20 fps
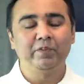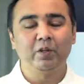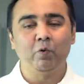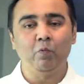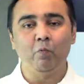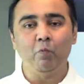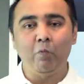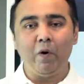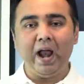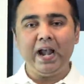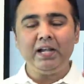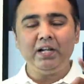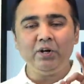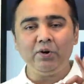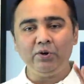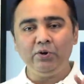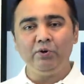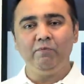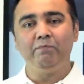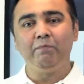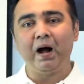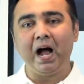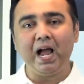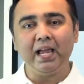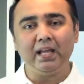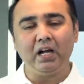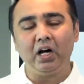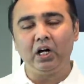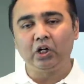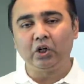When do you
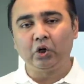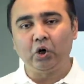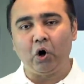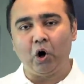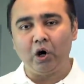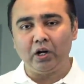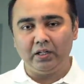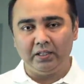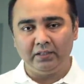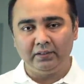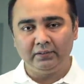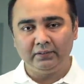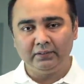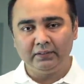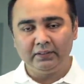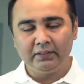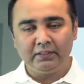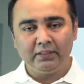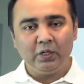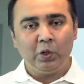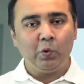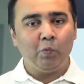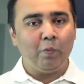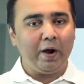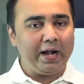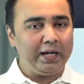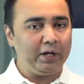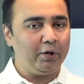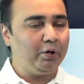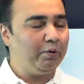buy a call?
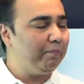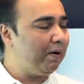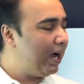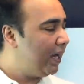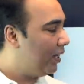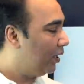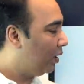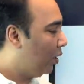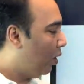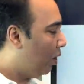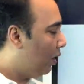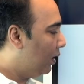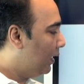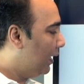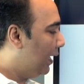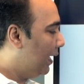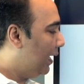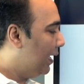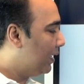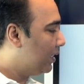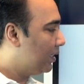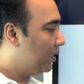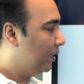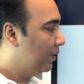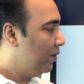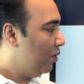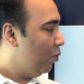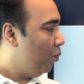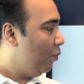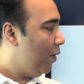When do you buy a call
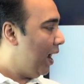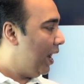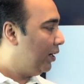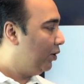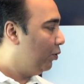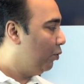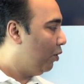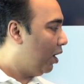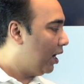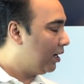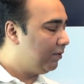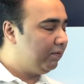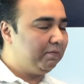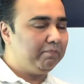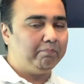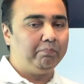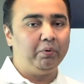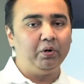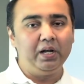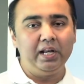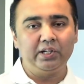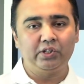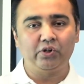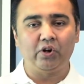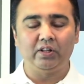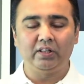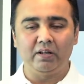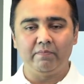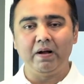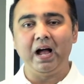is when you are bullish
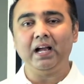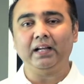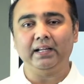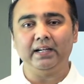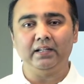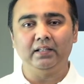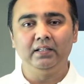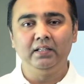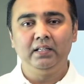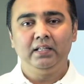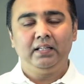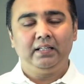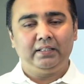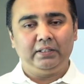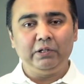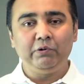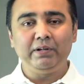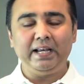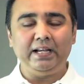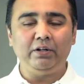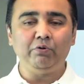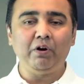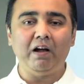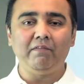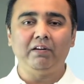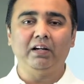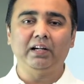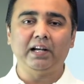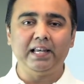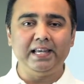on the market. You need to
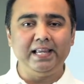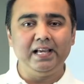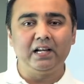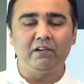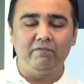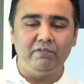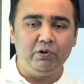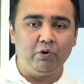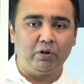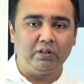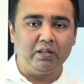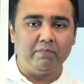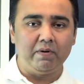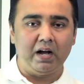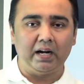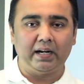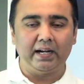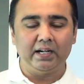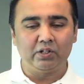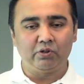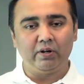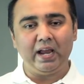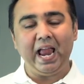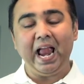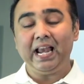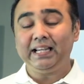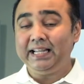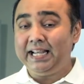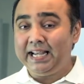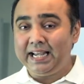have a clear view on the market. So
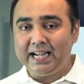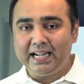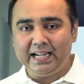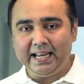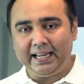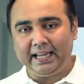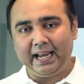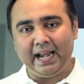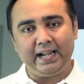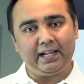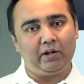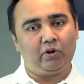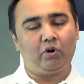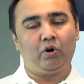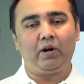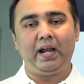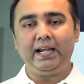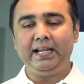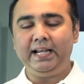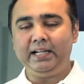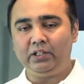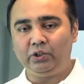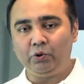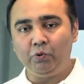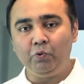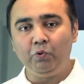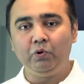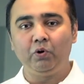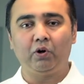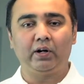any indicator or any
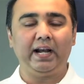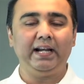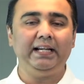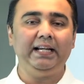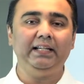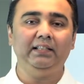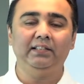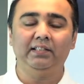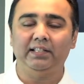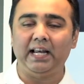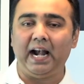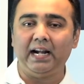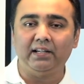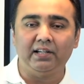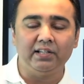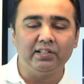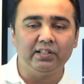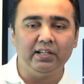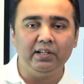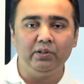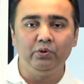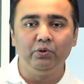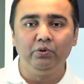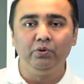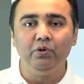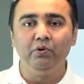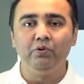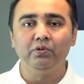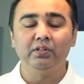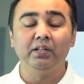tool or any strategy you
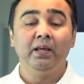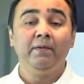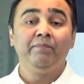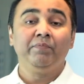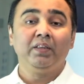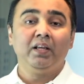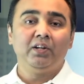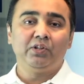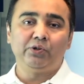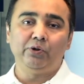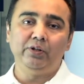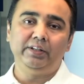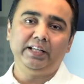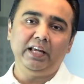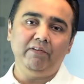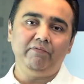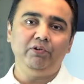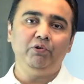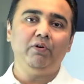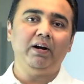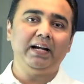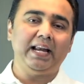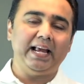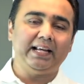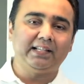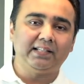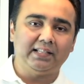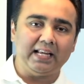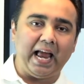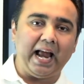use should give you an
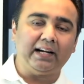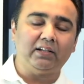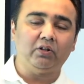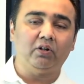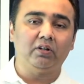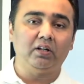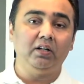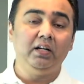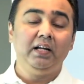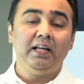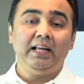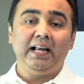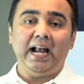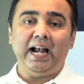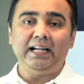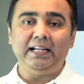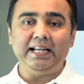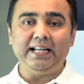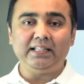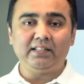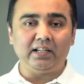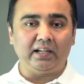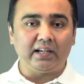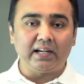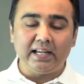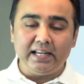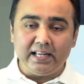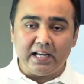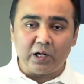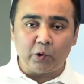exact or at least a
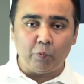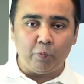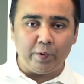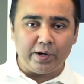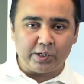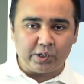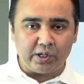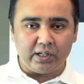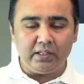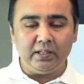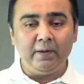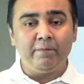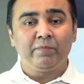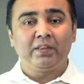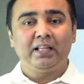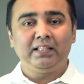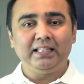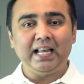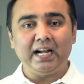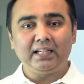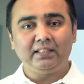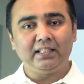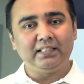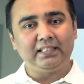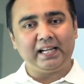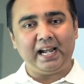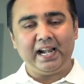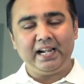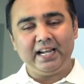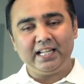clear vision that the
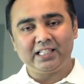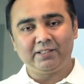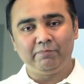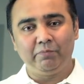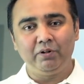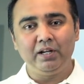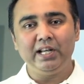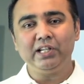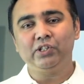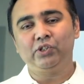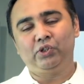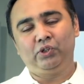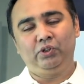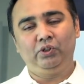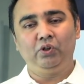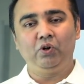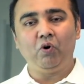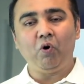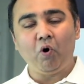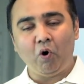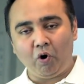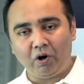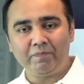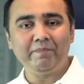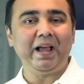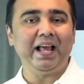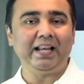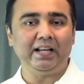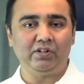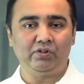trend is bullish or
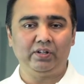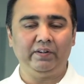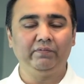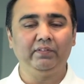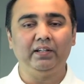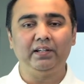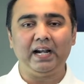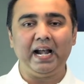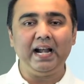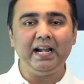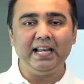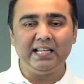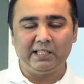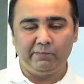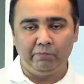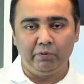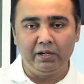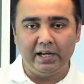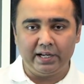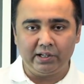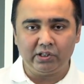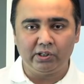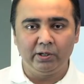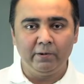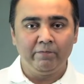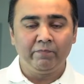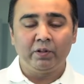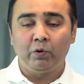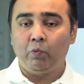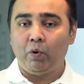bearish. If the trend is
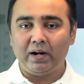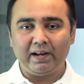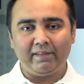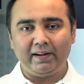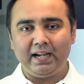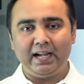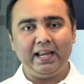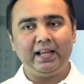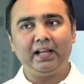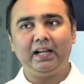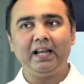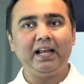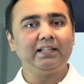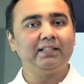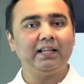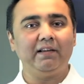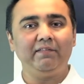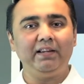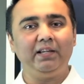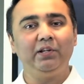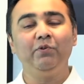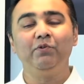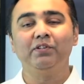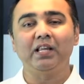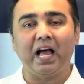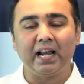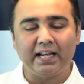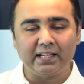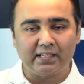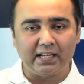bullish, whatever indicator, let's say we use
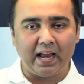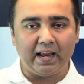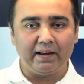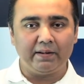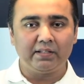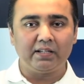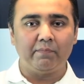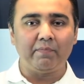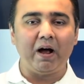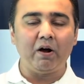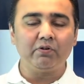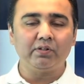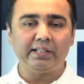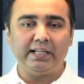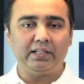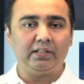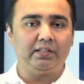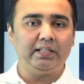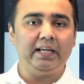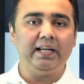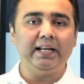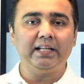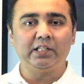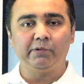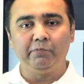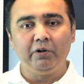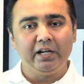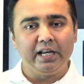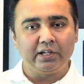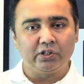RSI, it's above 60, it's
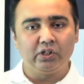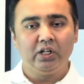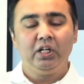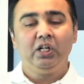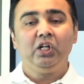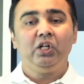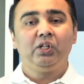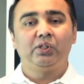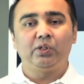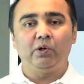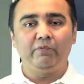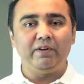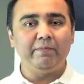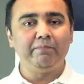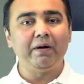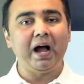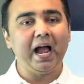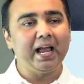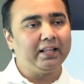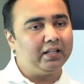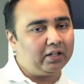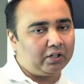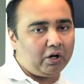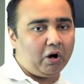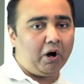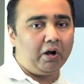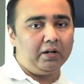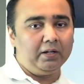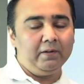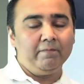bullish, so we buy the
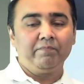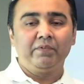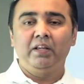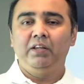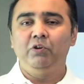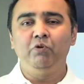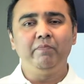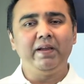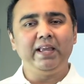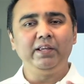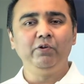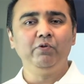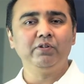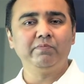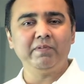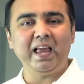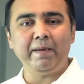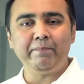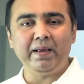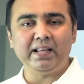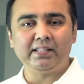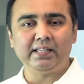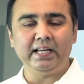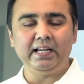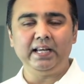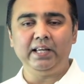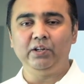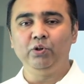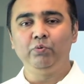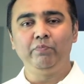call. You may use
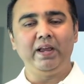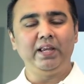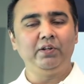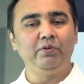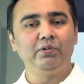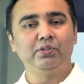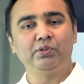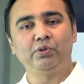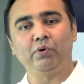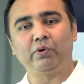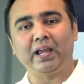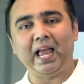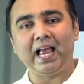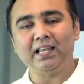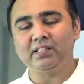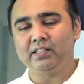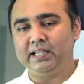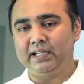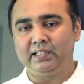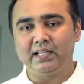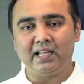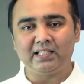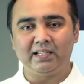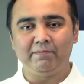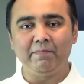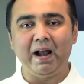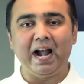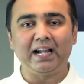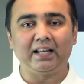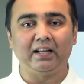MACD, you may use stochastic,
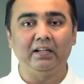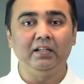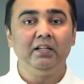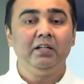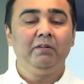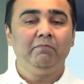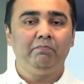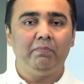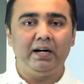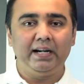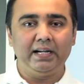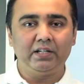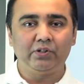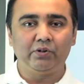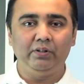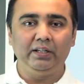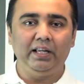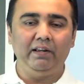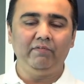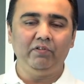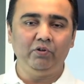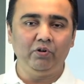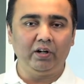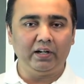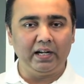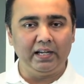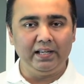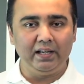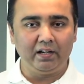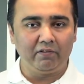doesn't matter, but it should give you
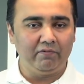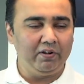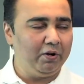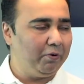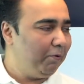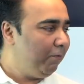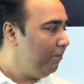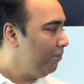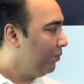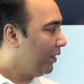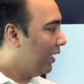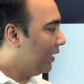a clear view.